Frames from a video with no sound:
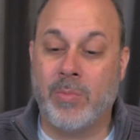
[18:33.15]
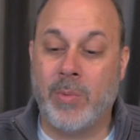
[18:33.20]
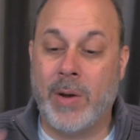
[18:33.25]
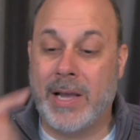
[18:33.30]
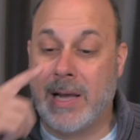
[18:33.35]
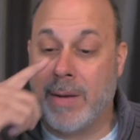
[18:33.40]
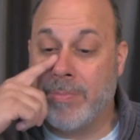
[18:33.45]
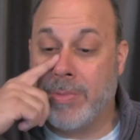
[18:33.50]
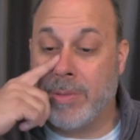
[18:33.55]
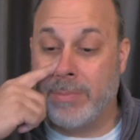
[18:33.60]

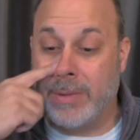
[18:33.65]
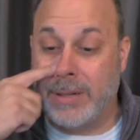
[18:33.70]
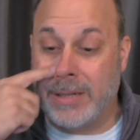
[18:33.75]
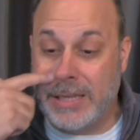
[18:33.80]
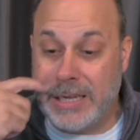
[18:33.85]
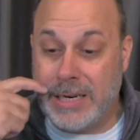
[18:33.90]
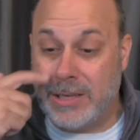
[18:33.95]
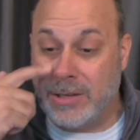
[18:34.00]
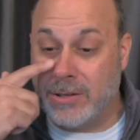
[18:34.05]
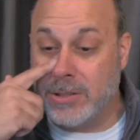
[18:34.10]
wake up the
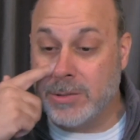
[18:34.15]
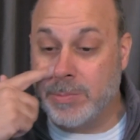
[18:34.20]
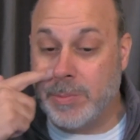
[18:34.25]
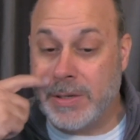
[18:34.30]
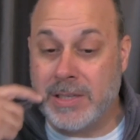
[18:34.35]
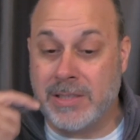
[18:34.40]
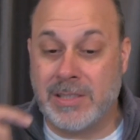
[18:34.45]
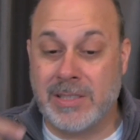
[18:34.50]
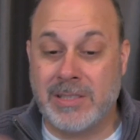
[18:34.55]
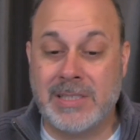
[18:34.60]
millennials
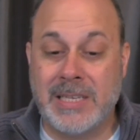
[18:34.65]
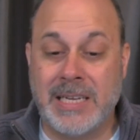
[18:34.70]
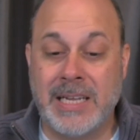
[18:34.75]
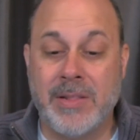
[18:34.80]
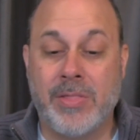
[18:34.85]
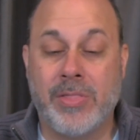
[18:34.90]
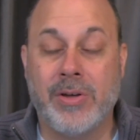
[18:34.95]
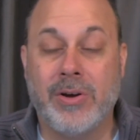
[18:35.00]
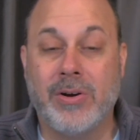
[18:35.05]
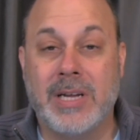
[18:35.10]
because it's
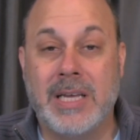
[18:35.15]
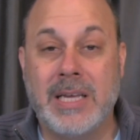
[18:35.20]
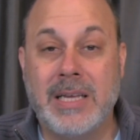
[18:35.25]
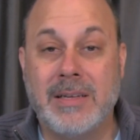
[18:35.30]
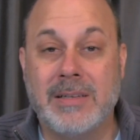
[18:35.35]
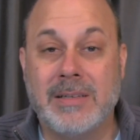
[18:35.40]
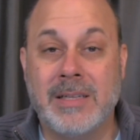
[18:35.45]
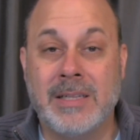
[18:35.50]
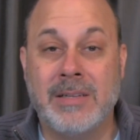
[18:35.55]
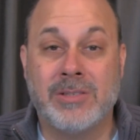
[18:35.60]
10:30
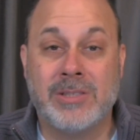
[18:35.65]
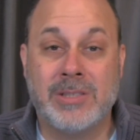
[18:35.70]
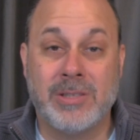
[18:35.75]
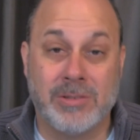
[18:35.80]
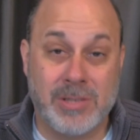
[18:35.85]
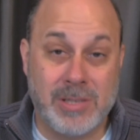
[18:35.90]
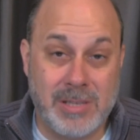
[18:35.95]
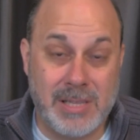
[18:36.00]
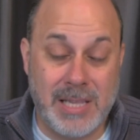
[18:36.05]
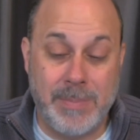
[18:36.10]
and they're still
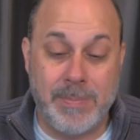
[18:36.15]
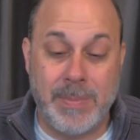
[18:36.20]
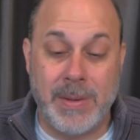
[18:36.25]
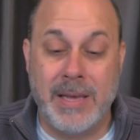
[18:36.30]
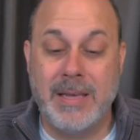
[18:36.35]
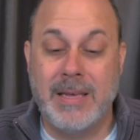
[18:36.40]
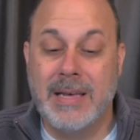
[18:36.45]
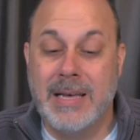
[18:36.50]
sleeping.